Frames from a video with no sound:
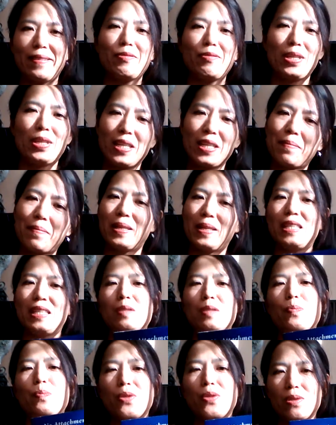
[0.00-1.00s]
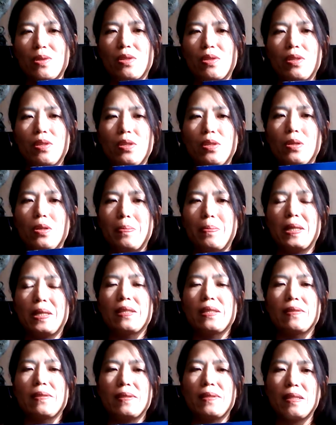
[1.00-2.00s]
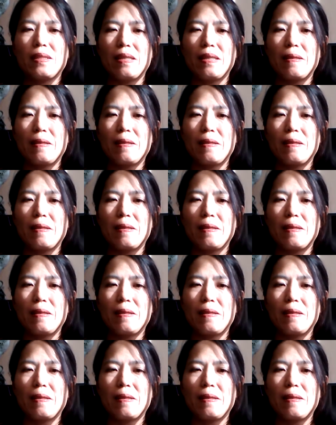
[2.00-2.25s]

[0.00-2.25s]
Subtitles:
recommend this book to you because